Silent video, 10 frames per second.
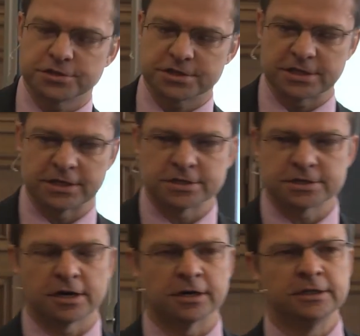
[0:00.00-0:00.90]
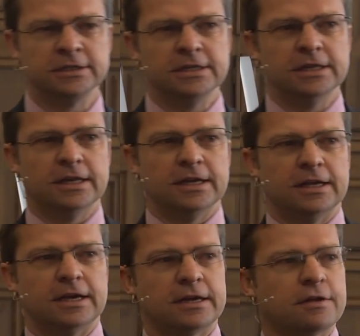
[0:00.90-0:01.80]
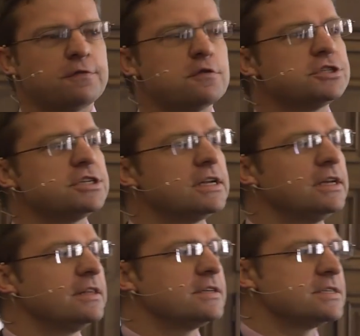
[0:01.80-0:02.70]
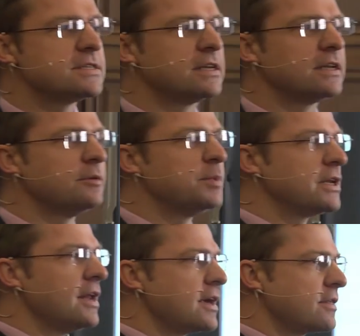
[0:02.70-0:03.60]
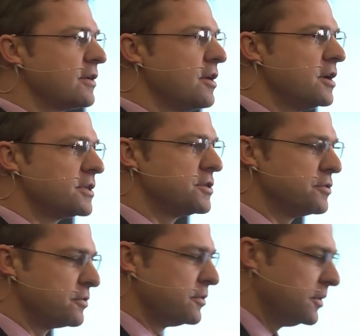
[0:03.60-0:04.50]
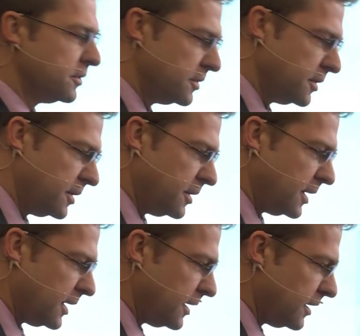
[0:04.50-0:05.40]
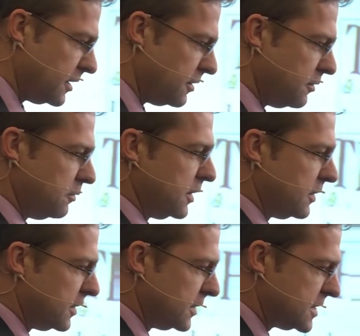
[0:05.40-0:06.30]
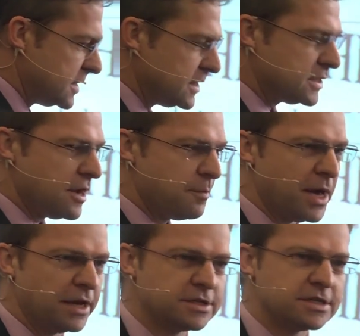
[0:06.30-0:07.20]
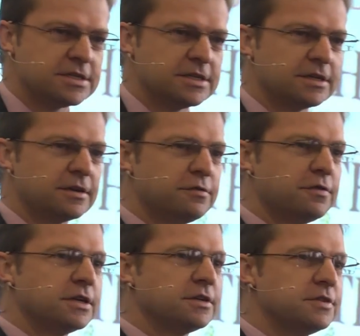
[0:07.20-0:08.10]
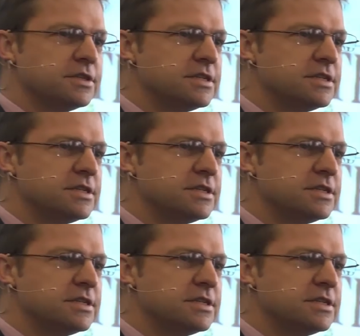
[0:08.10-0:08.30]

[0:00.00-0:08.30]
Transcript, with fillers: to CSR. And unfortunately, this is a little bit like the cartoon uh, where the CSR manager is sitting in front of his